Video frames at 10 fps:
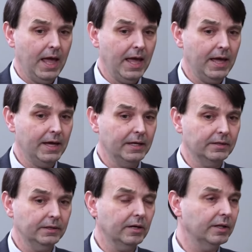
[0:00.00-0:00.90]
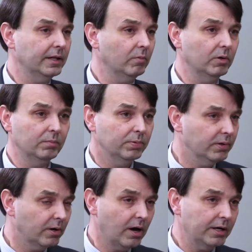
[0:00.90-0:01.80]
And, that they wouldn't
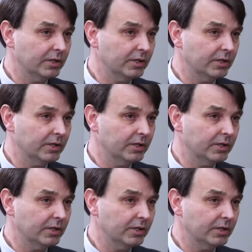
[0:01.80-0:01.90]
put her on